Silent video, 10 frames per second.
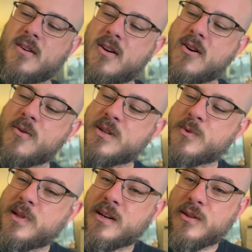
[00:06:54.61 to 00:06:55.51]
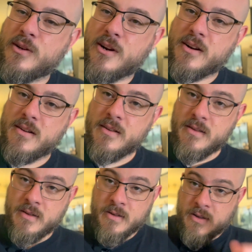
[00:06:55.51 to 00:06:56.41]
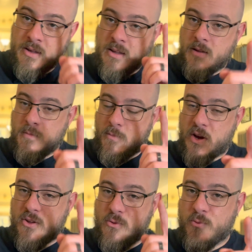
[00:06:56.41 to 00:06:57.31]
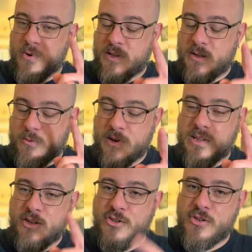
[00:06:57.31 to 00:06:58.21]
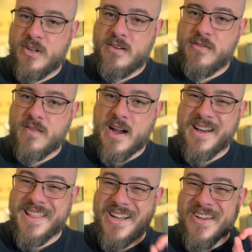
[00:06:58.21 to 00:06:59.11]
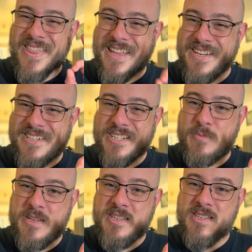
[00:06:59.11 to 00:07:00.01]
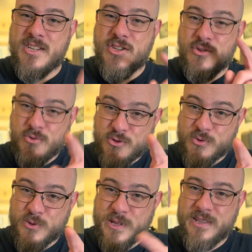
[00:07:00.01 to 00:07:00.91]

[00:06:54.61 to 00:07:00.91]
always willing to learn, but you really, really should find the authentic species that you truly